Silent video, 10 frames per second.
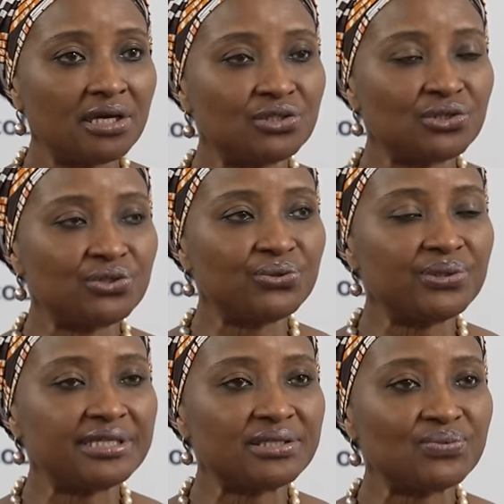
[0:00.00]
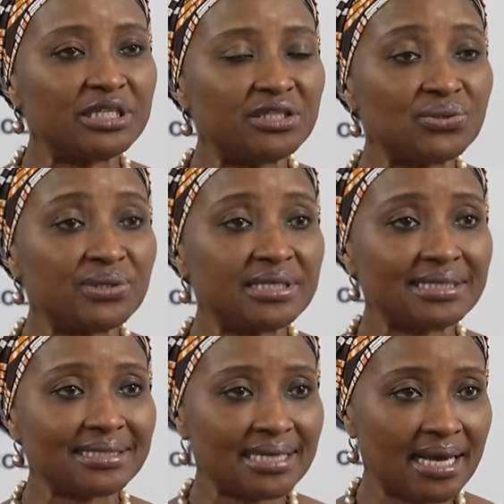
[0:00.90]
To do this, we need to
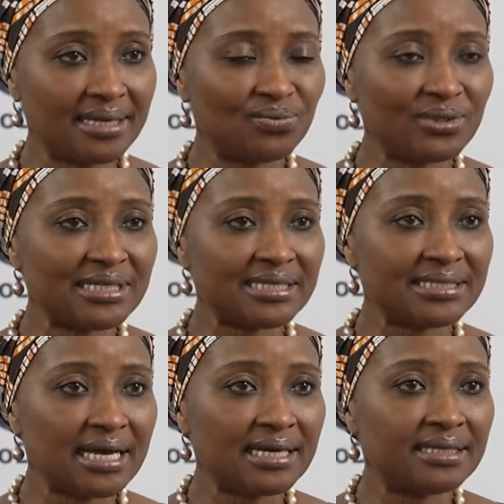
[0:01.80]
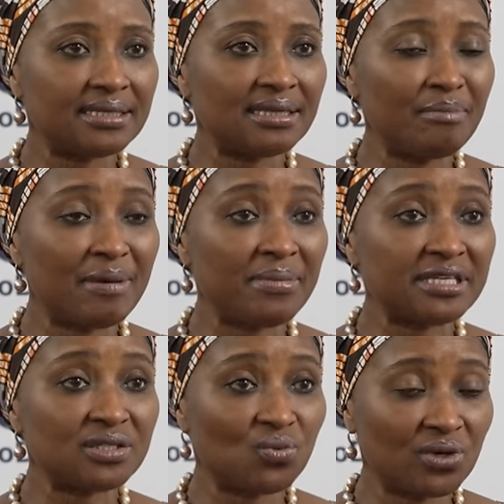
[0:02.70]
understand what exactly the
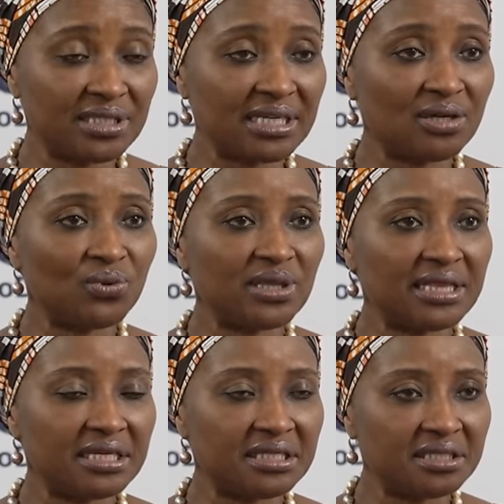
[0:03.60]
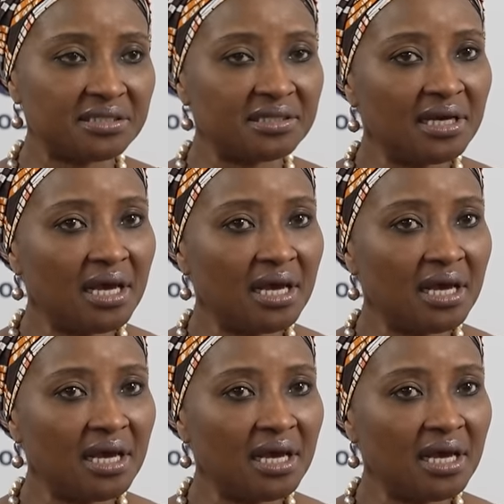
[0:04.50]
members want and what they need.